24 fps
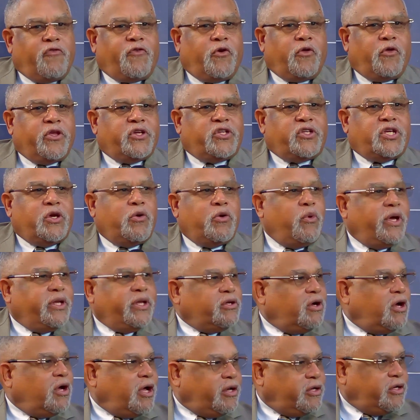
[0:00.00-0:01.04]
that she went
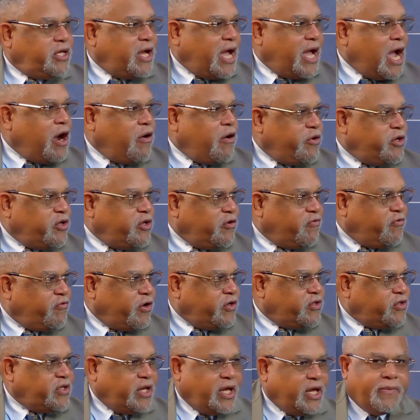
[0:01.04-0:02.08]
to Howard
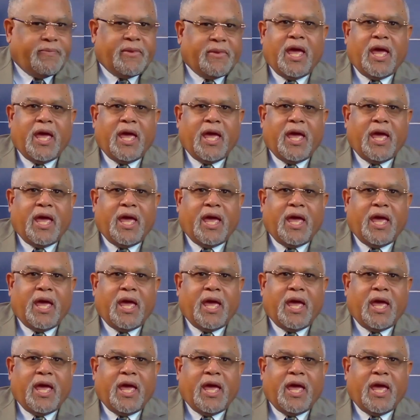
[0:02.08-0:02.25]
University.